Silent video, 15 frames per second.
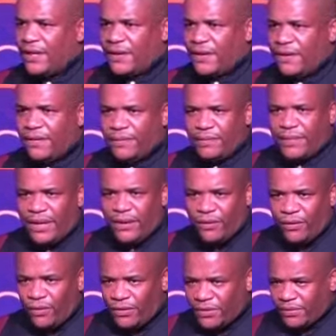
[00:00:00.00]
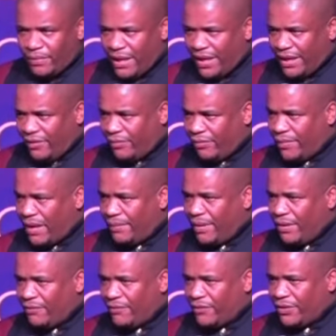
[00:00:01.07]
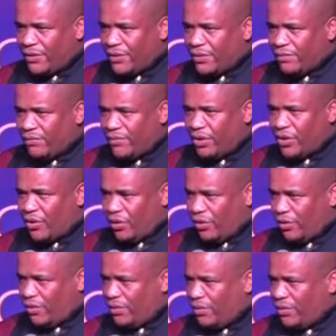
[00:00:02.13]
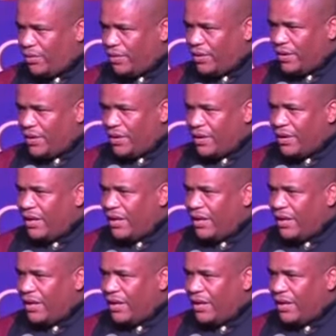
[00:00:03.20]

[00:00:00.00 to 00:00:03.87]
my old man, Ubaba Mfundisi Mdlolo. I